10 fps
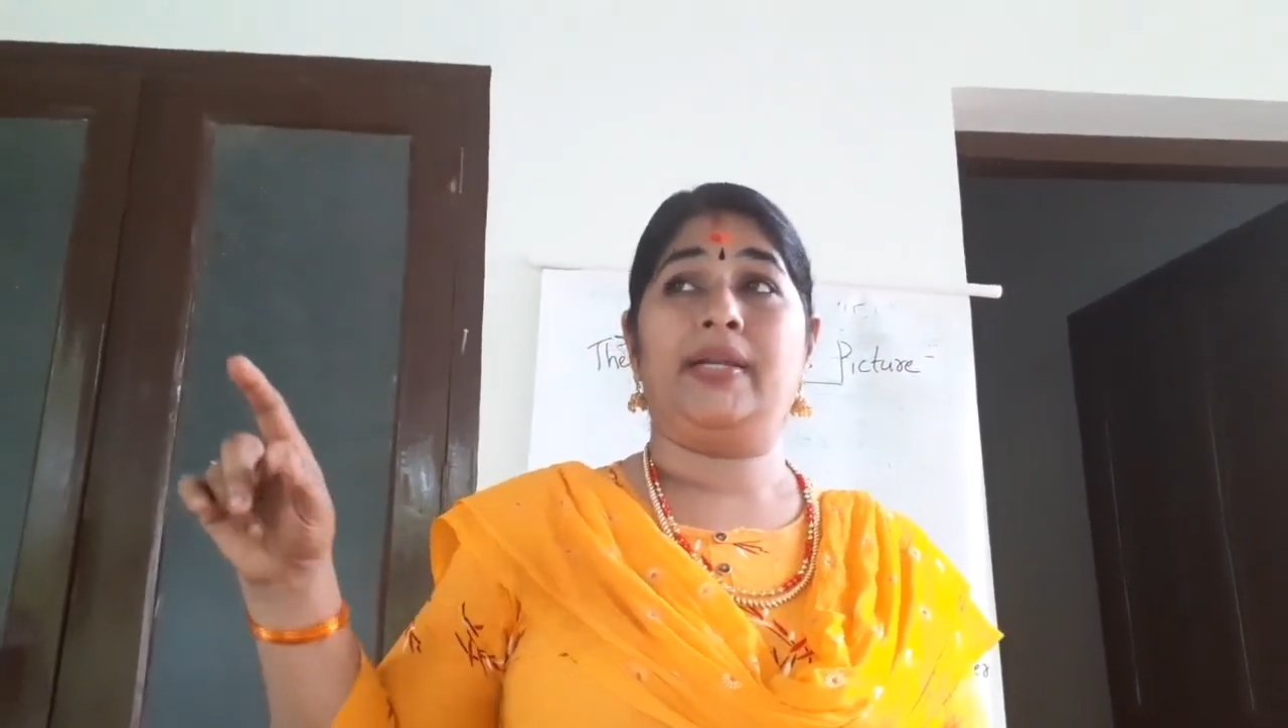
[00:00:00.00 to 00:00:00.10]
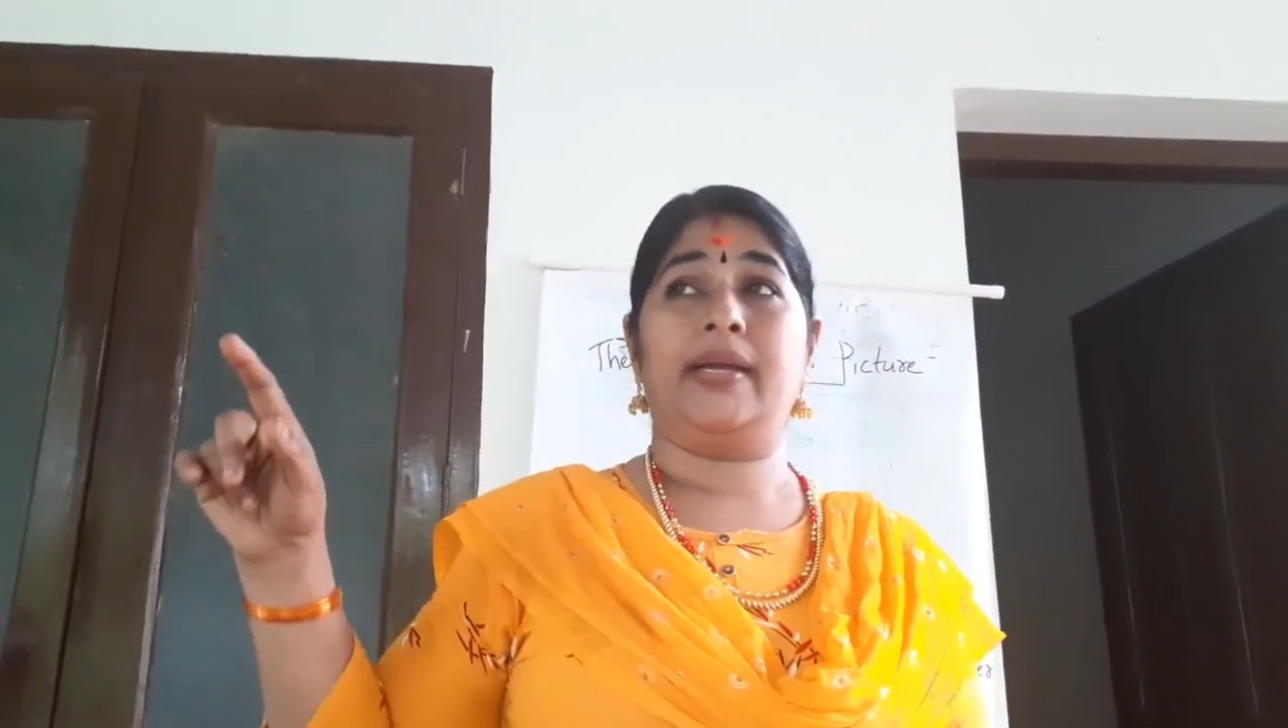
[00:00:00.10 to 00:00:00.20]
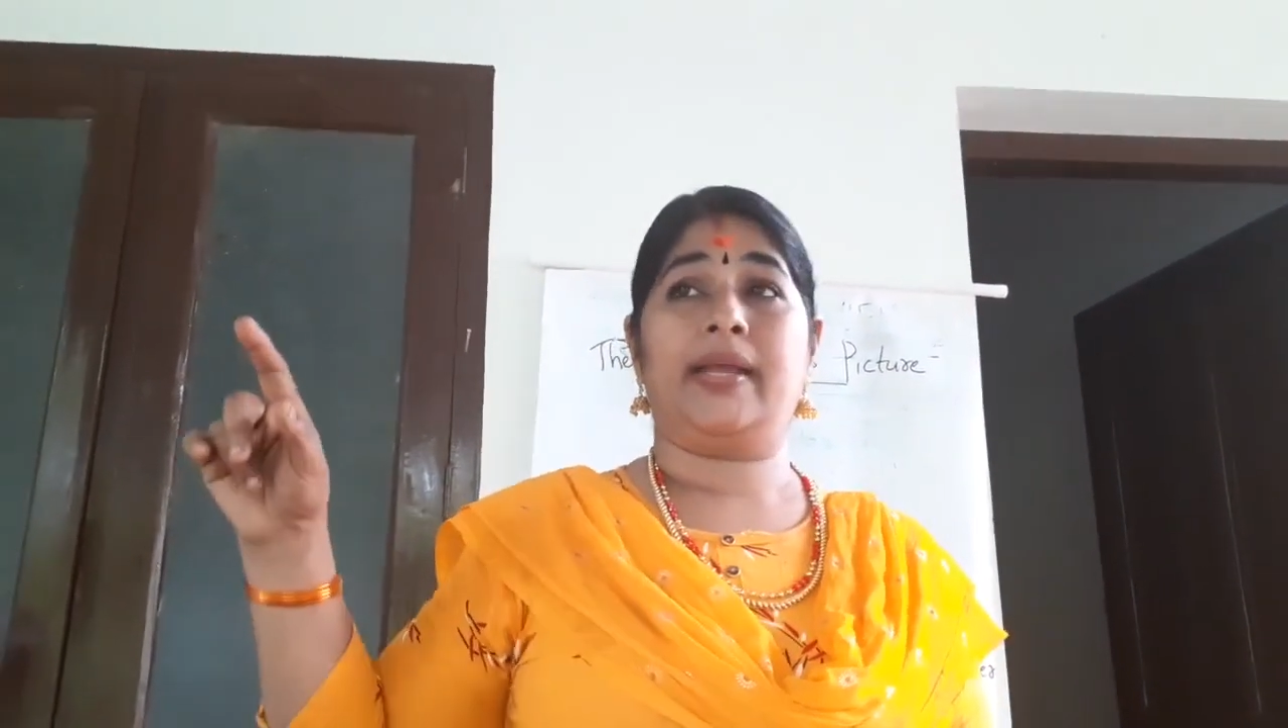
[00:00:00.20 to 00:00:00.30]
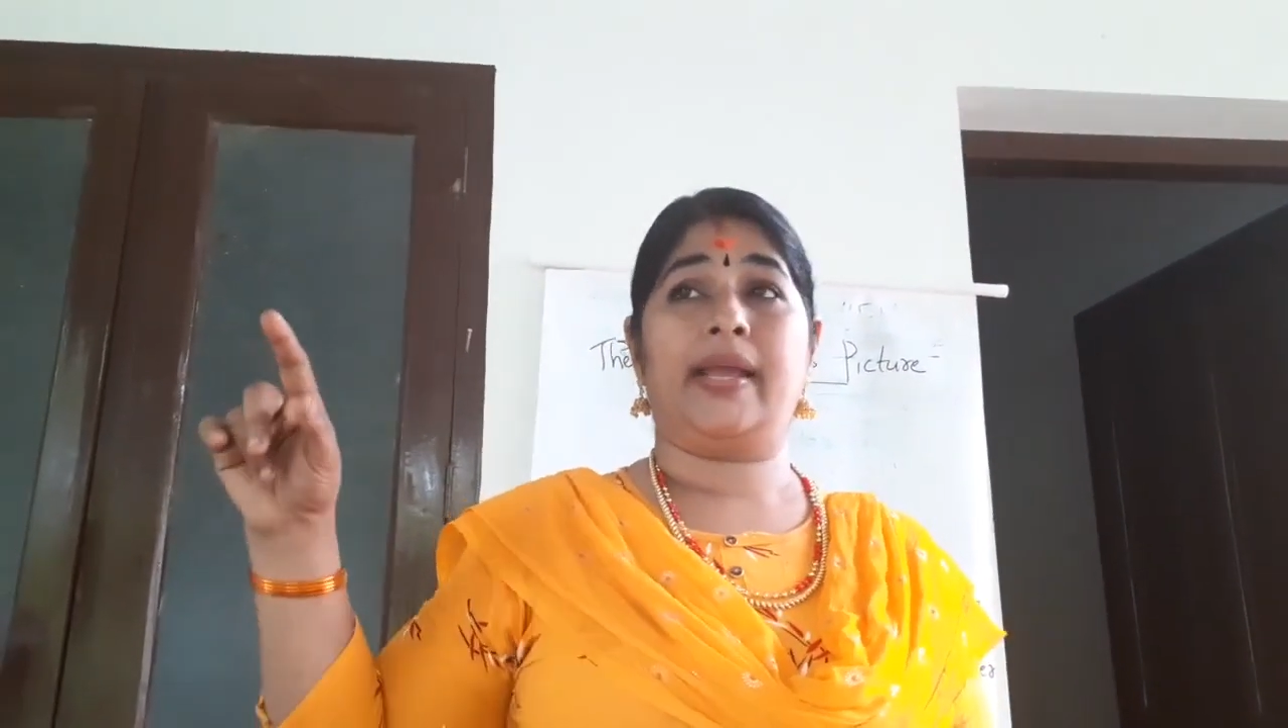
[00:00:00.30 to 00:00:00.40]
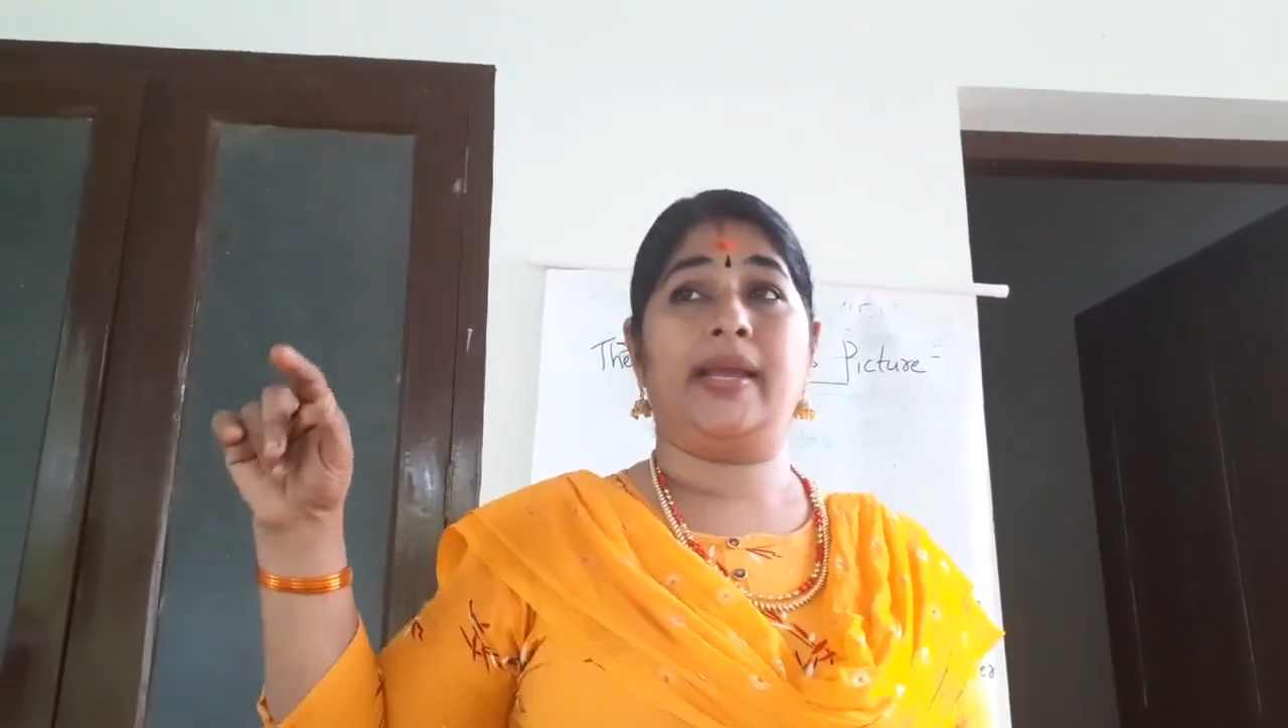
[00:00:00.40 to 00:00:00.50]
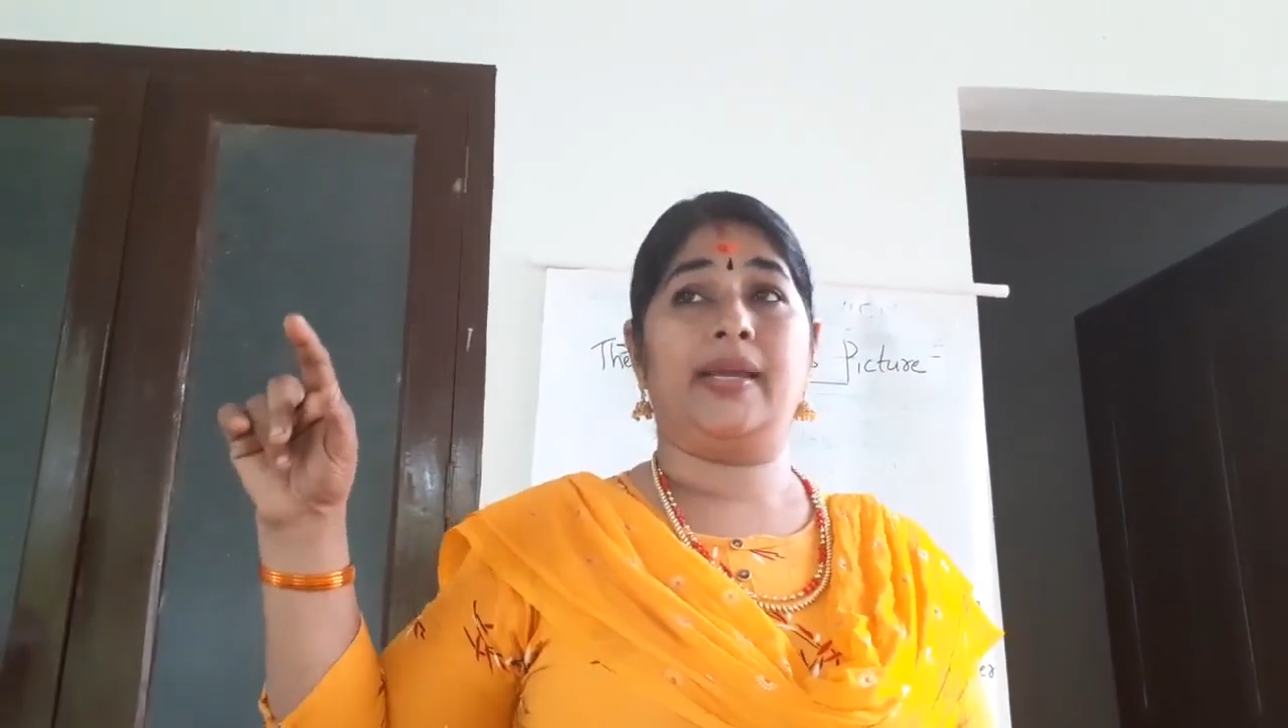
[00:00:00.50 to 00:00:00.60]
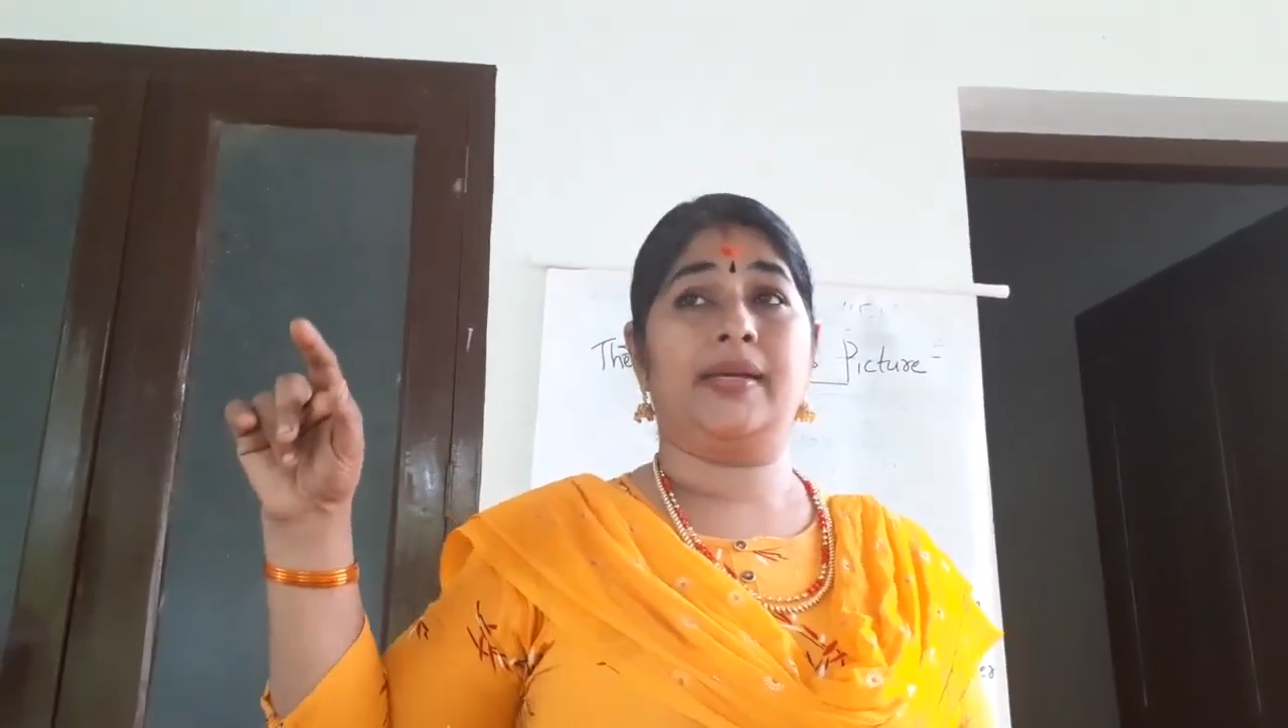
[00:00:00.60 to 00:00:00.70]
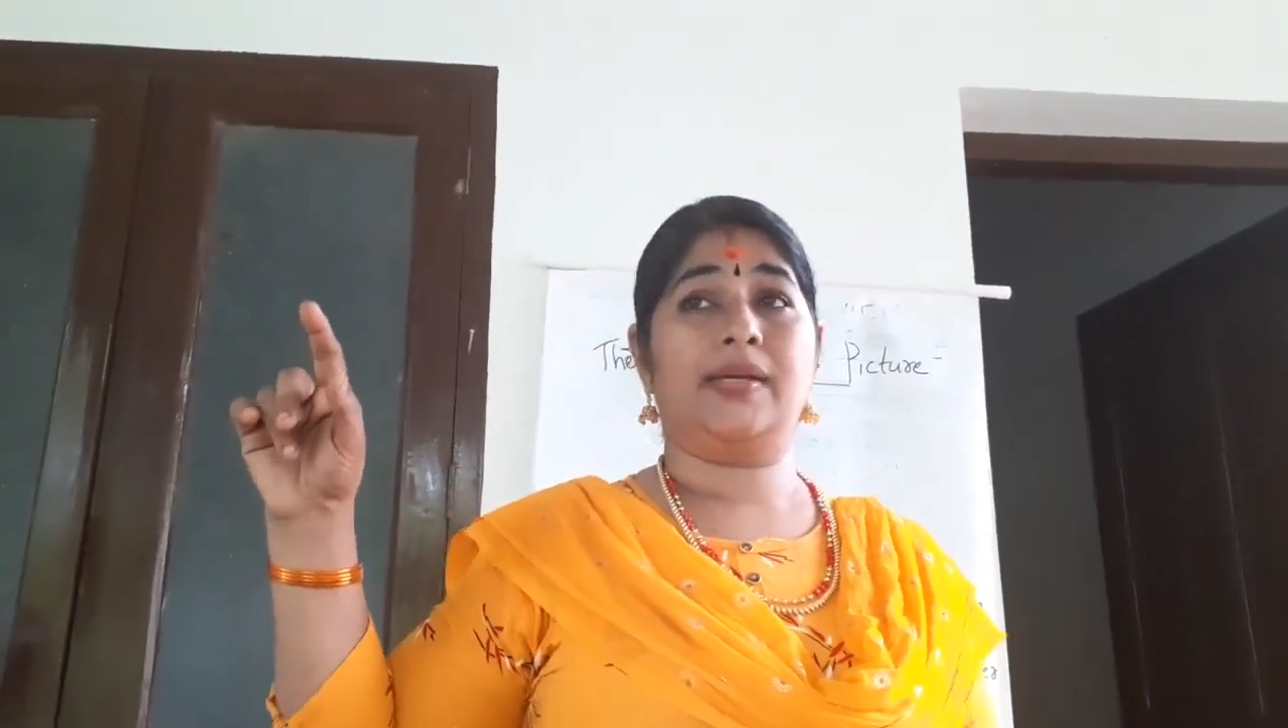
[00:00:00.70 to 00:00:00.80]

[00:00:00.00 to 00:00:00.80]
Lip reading: he